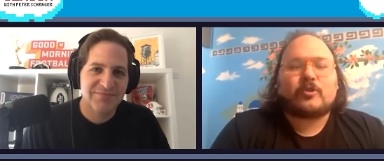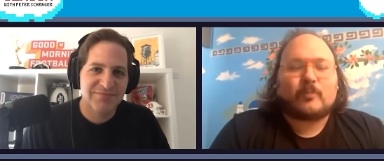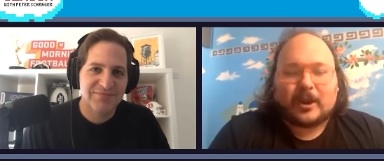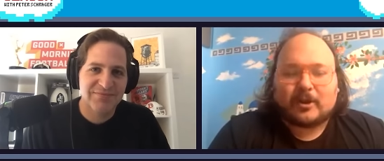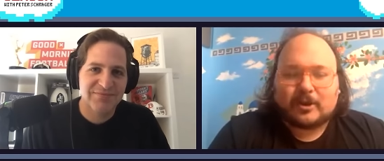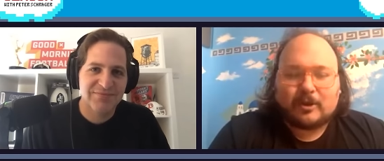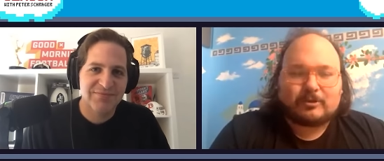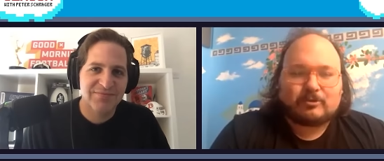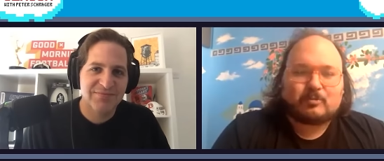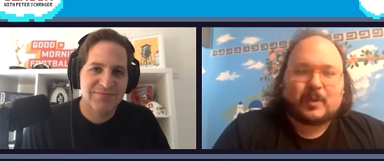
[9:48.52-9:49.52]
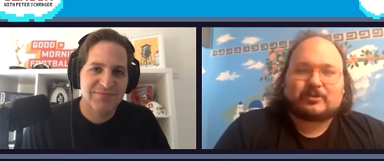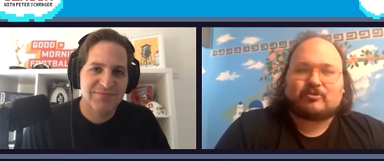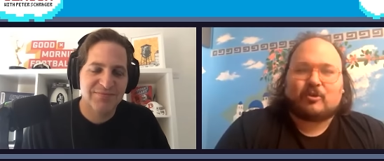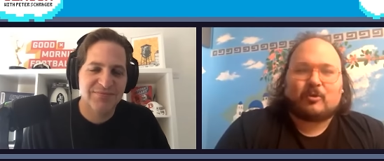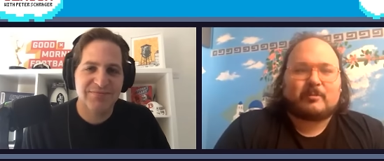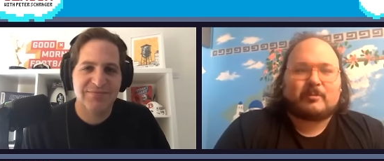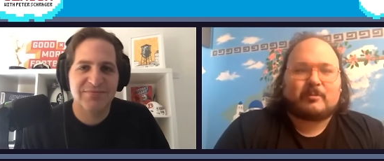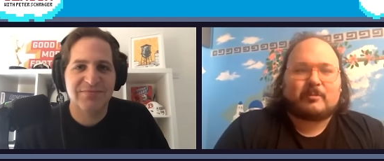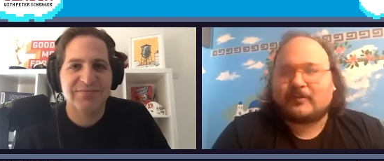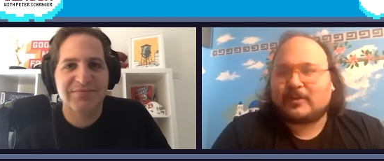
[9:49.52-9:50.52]
Speaker 1: on the record. No disrespect to Joe, one of my
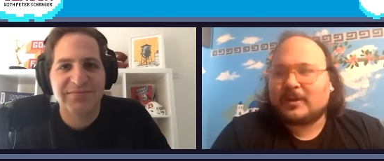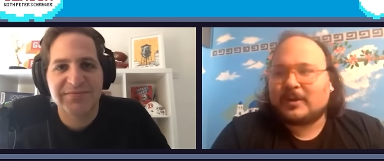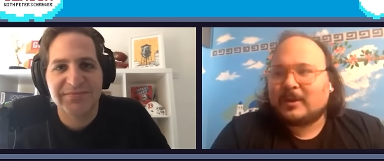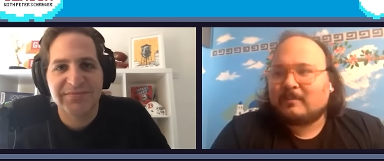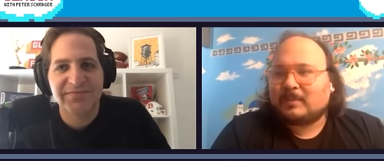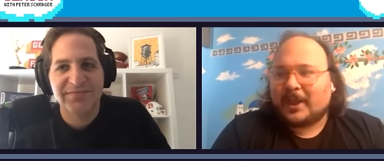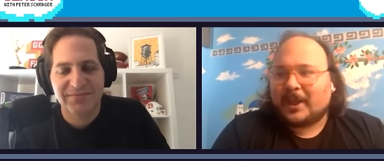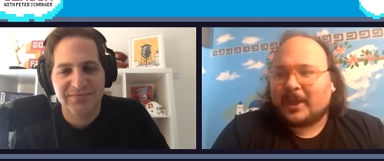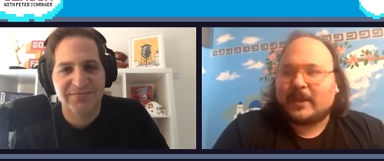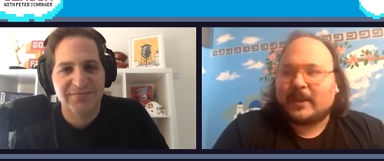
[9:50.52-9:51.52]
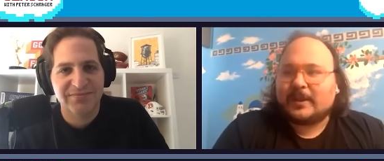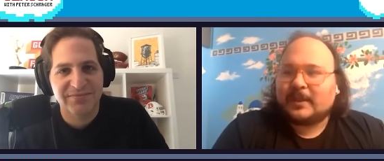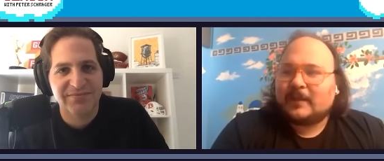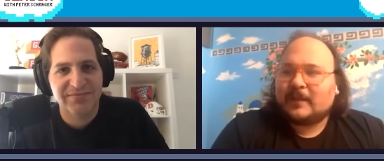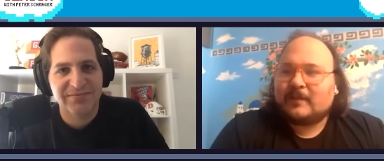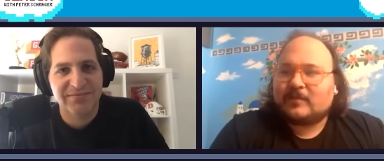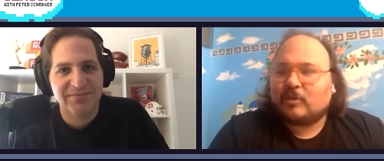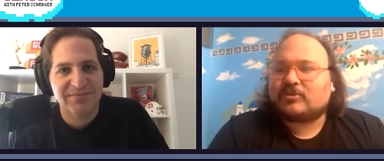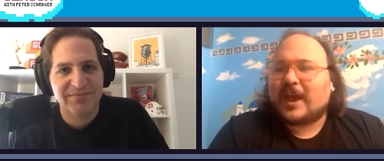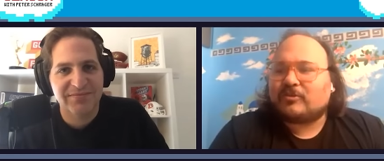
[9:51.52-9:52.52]
favorite players, but
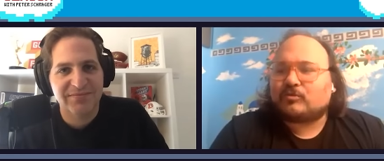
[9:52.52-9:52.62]
those